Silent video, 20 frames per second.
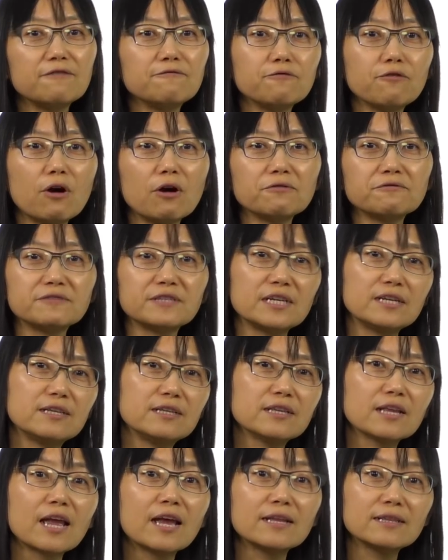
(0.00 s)
involved
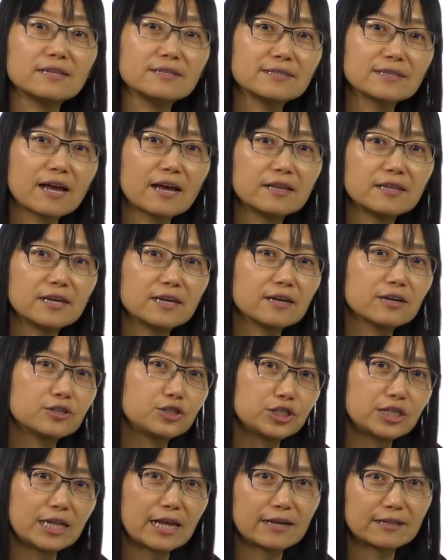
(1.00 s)
in designing a
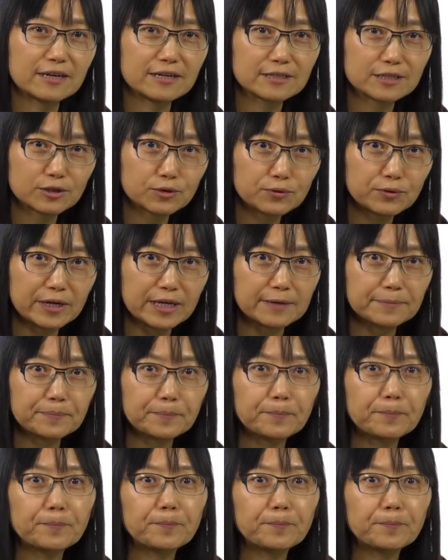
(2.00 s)
genetic screen.